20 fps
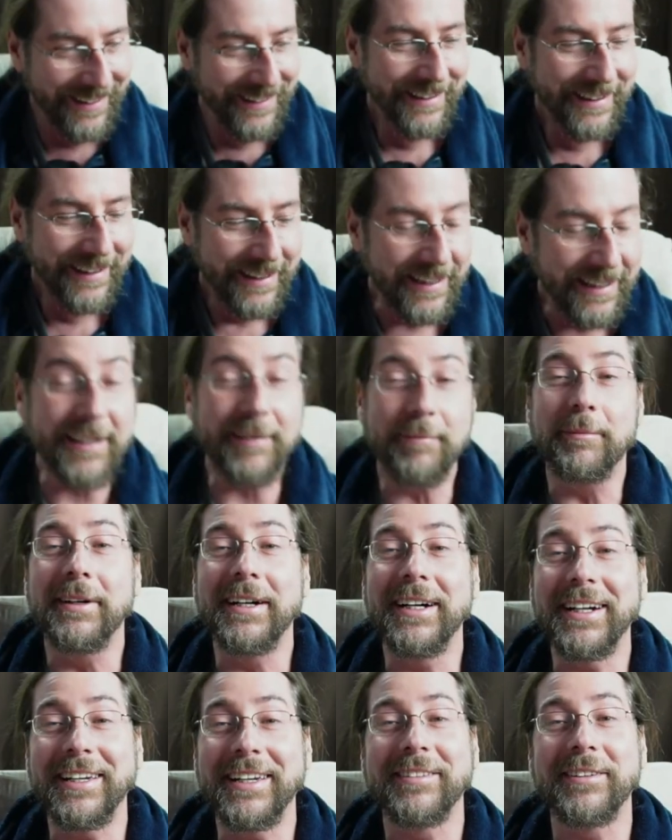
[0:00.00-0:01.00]
yeah, the
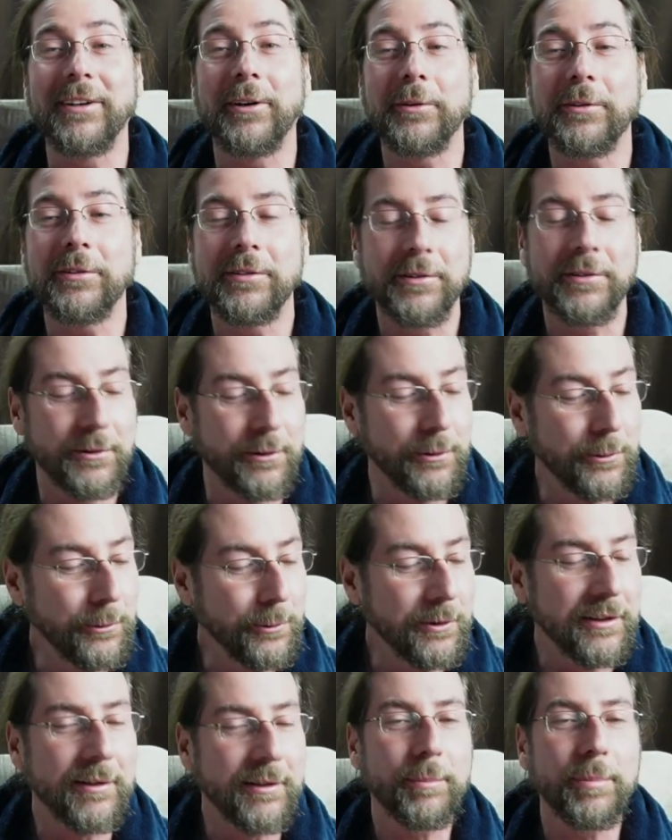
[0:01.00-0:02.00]
mug is also
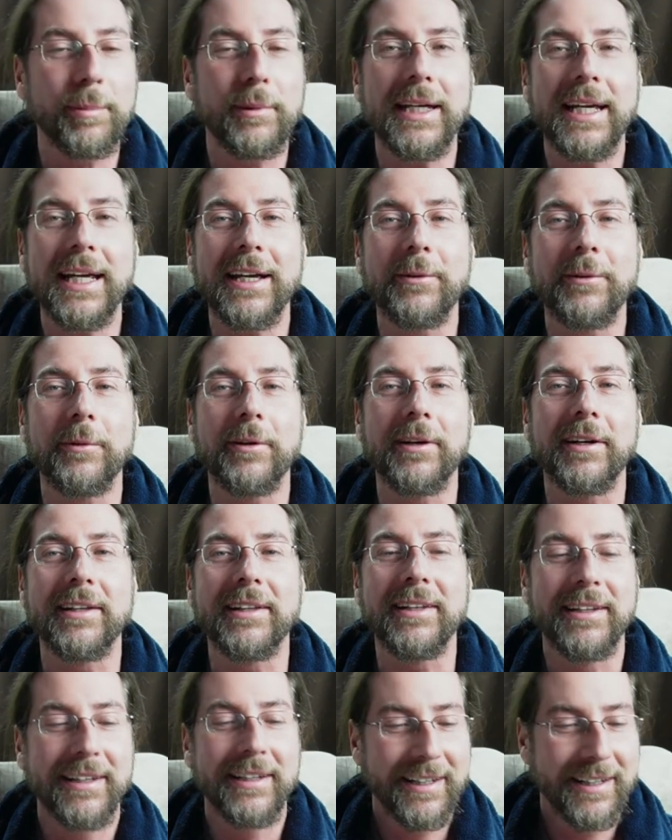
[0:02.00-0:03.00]
cool. The black
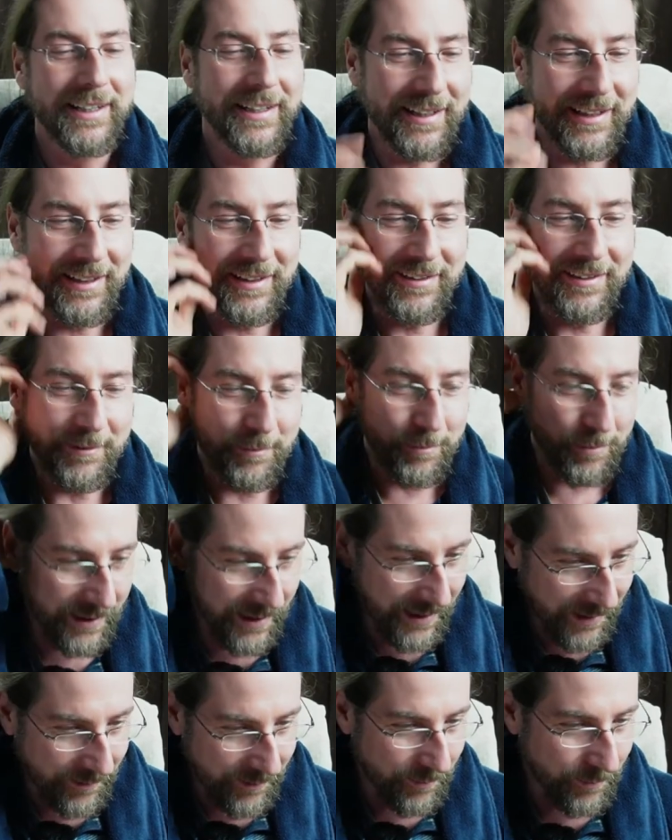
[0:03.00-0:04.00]
one. Isn't the
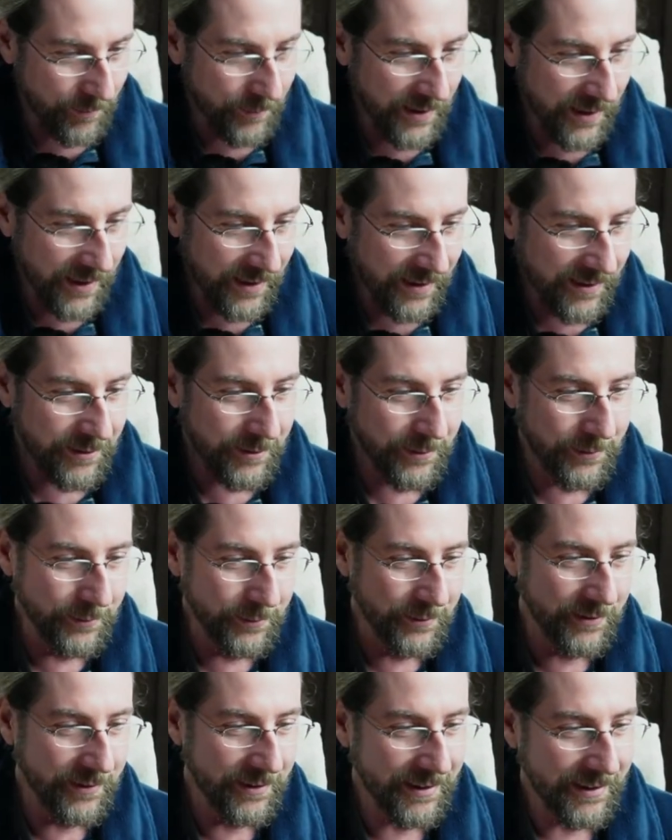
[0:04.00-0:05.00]
black mug
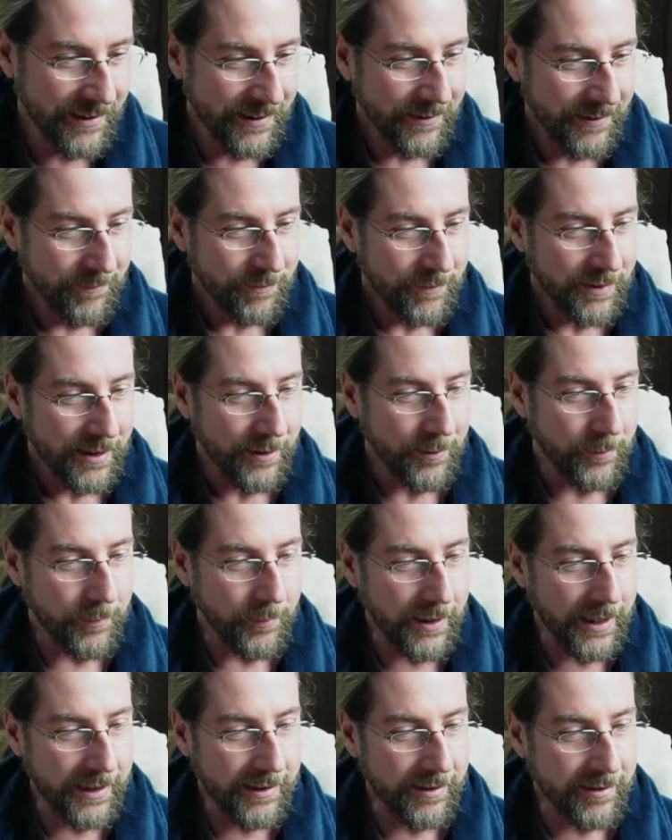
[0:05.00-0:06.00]
cool?
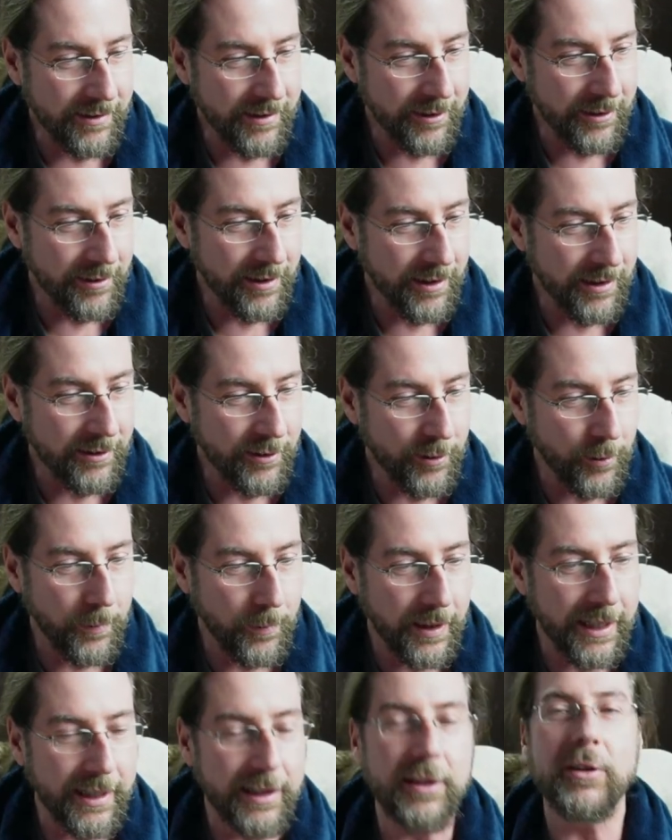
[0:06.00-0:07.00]
White interior, no
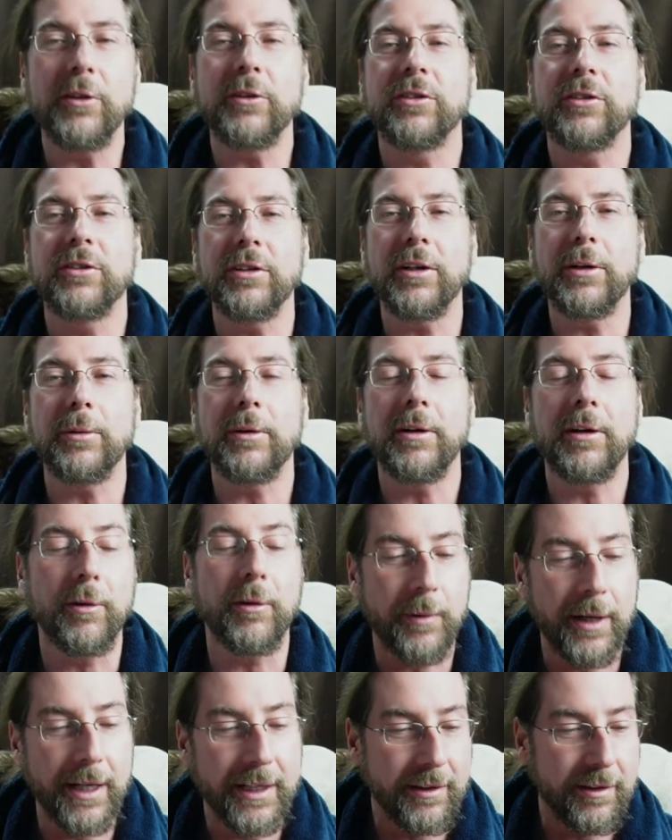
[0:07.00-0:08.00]
way. You're so wrong.
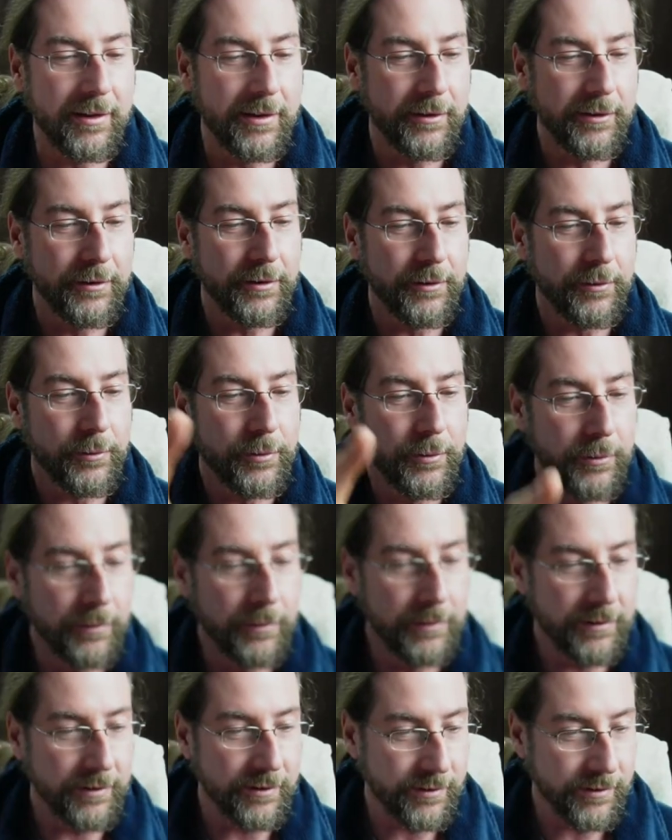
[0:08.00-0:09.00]
White interior
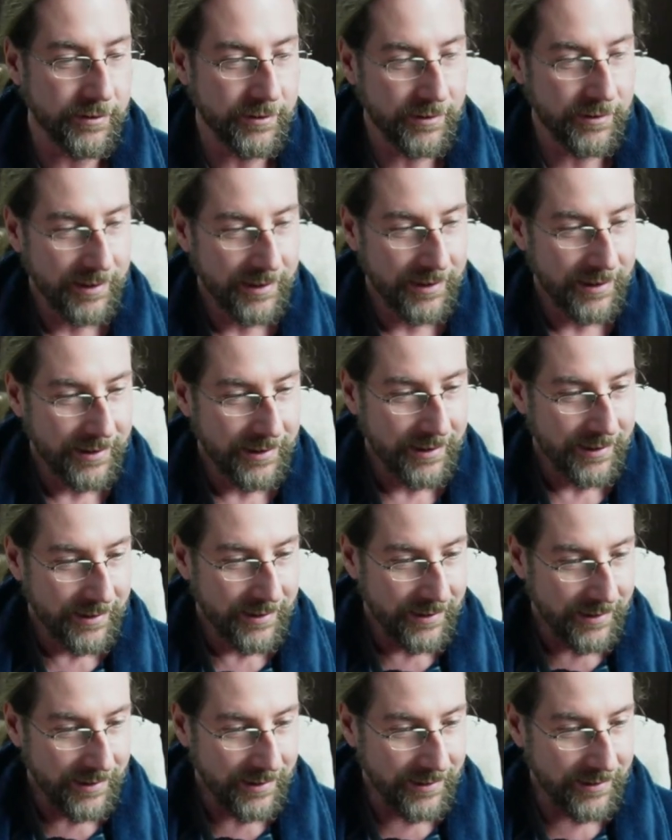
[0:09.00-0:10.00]
rules.
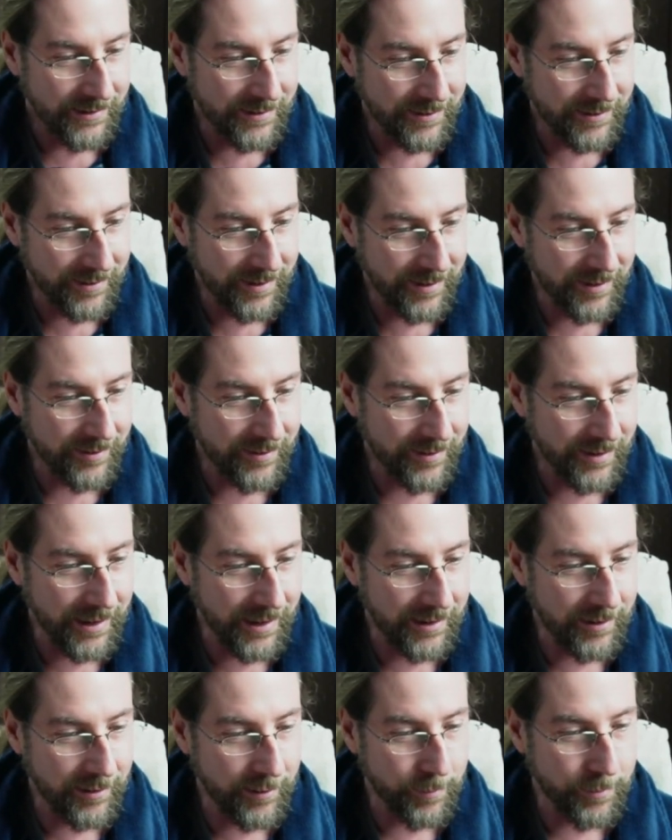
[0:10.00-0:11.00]
Uh, Turkish,
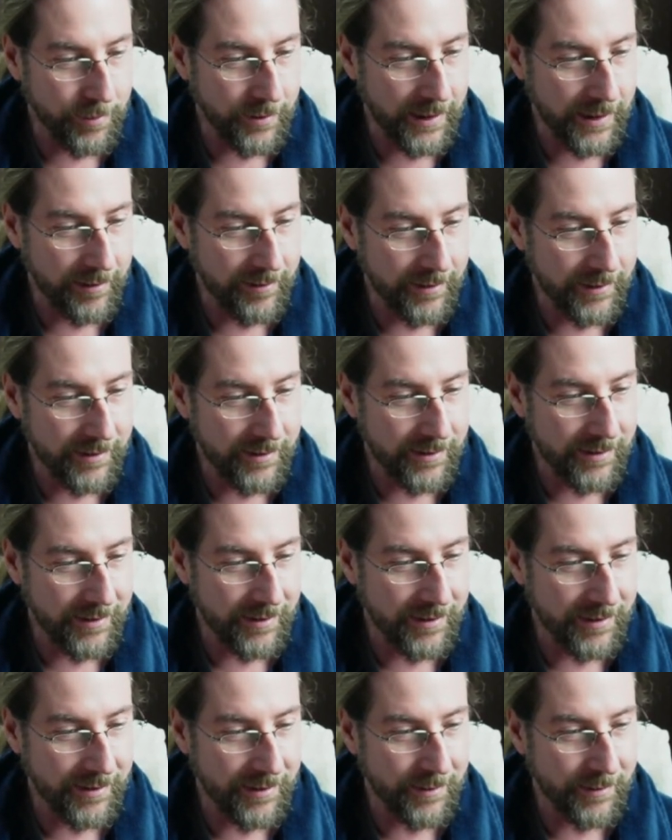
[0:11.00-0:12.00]
get your pirate
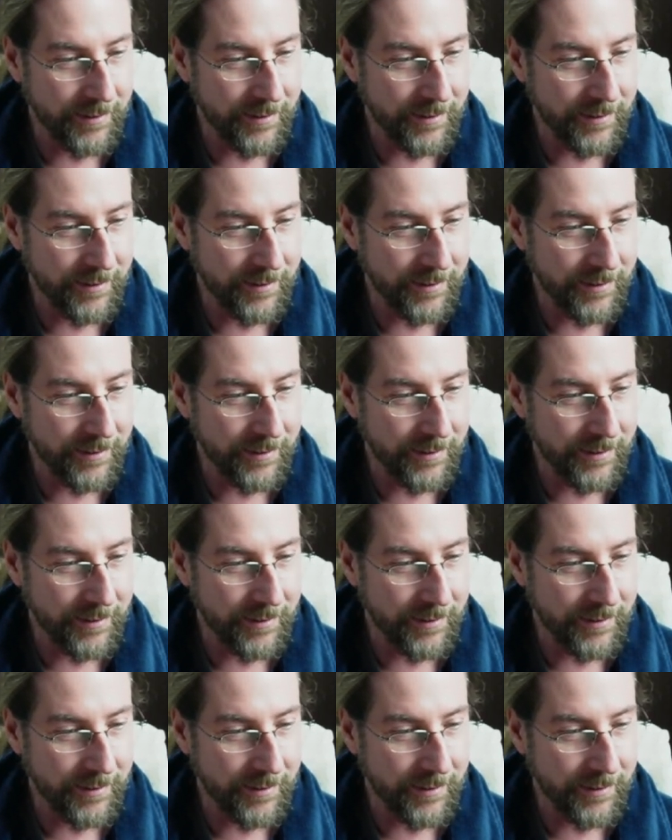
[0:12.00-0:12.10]
uh,